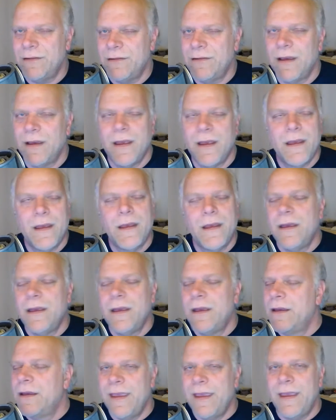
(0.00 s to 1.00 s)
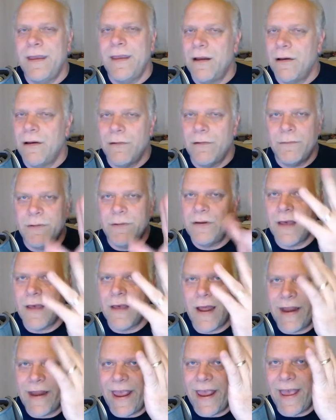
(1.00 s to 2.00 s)
and you you know when
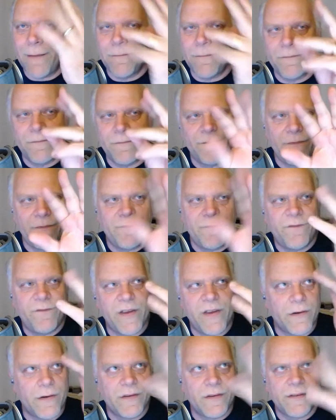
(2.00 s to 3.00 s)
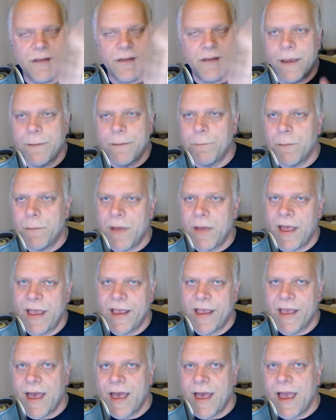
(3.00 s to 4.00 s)
you got ham fingers like
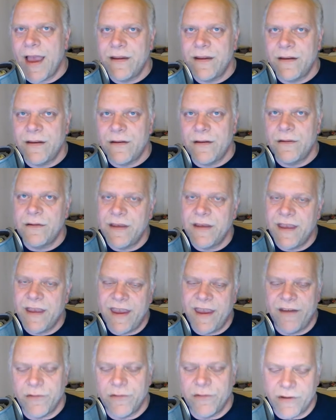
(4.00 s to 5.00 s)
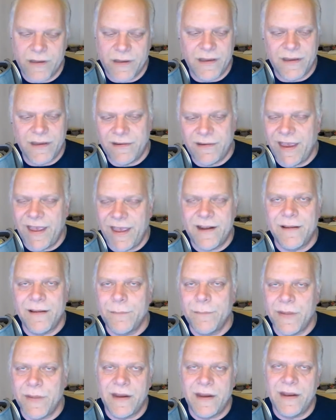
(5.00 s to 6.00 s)
like I do, you can't really hit
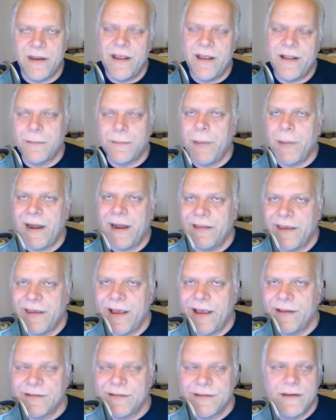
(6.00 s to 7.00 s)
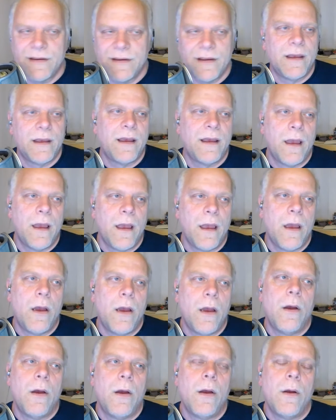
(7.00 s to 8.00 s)
them, and yeah, it's a pain in the ass.
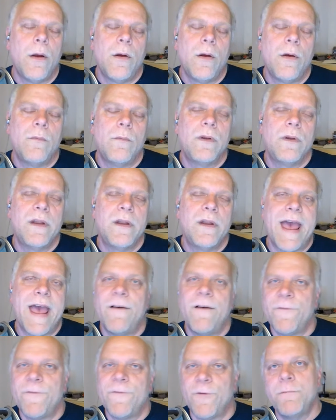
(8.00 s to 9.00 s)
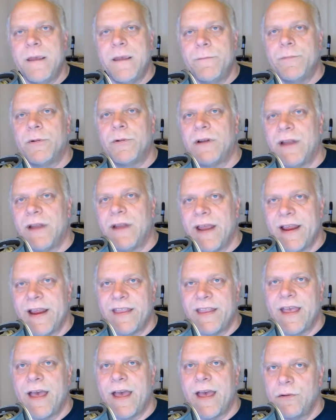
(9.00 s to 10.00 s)
Well, now for people like
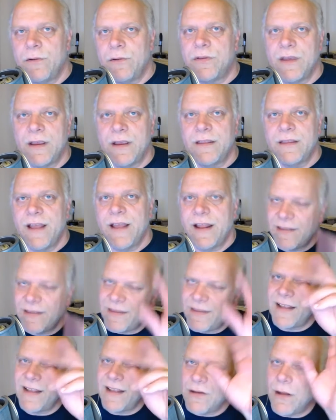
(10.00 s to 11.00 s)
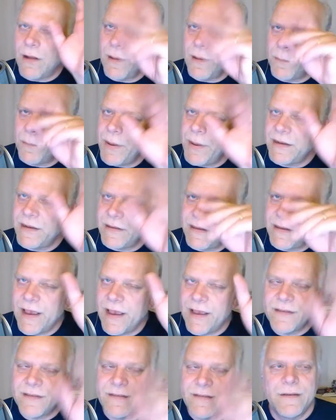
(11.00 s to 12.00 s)
that who think that that's all a pain in the
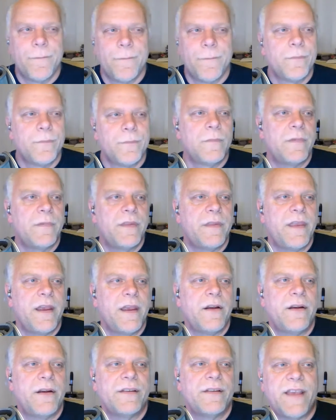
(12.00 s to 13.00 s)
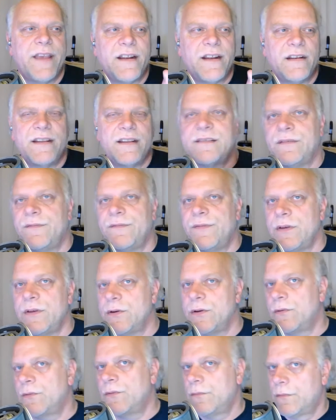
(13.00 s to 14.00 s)
ass, there is a list
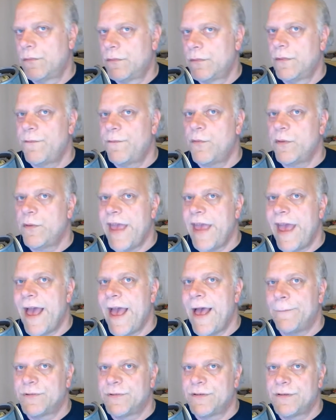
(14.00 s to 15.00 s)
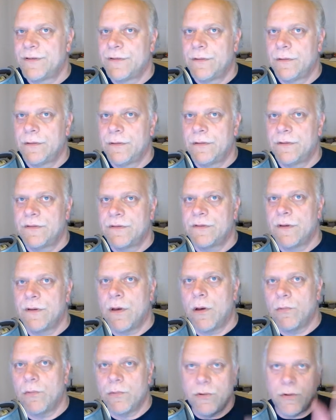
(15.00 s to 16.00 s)
view for the apps, so
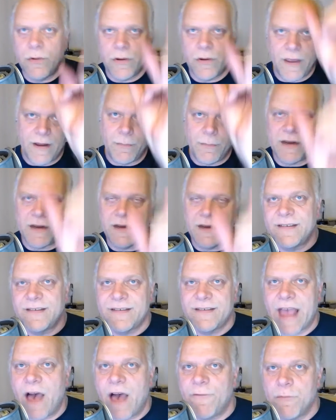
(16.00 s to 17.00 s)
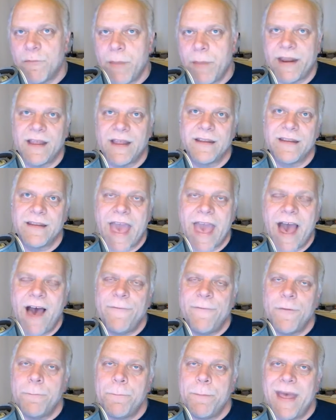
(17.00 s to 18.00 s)
you can get them in a nice alphabetical
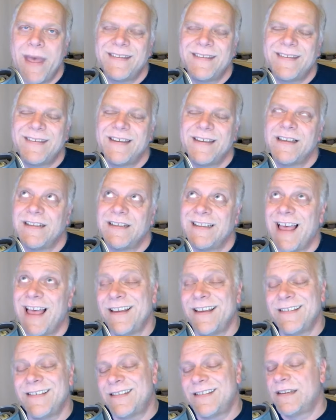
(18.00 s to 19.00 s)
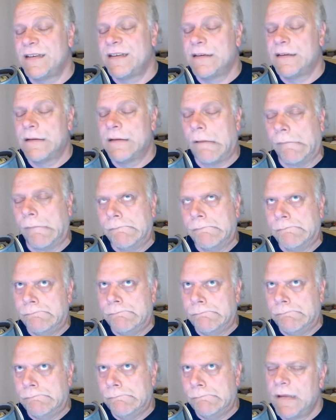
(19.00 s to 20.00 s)
alphabeticalized
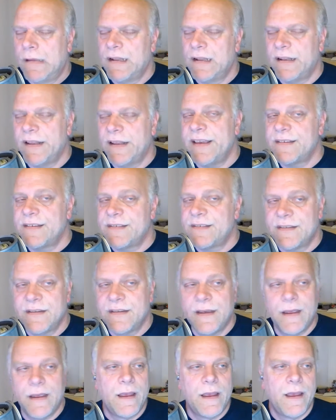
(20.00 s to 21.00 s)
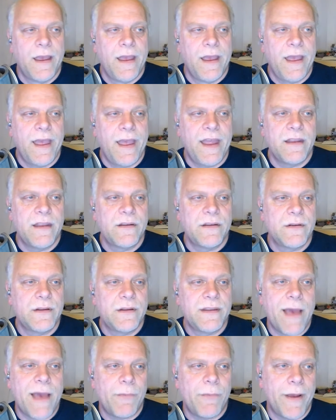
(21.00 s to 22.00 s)
list, and
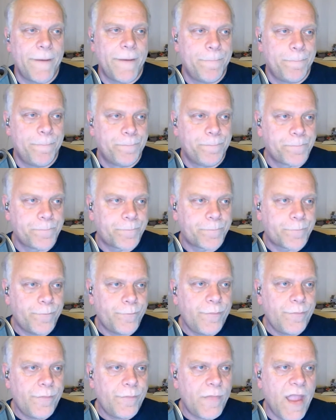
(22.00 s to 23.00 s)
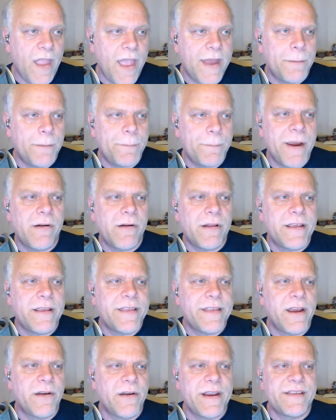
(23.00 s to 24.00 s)
do it that way. And
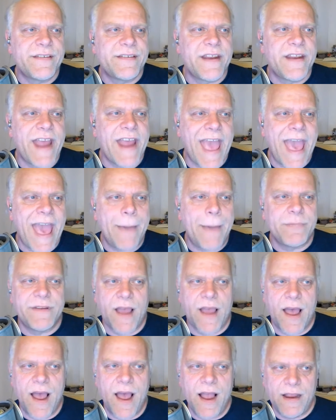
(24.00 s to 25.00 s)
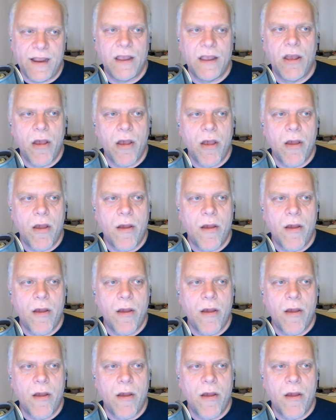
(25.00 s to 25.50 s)
apparently, there is an app doc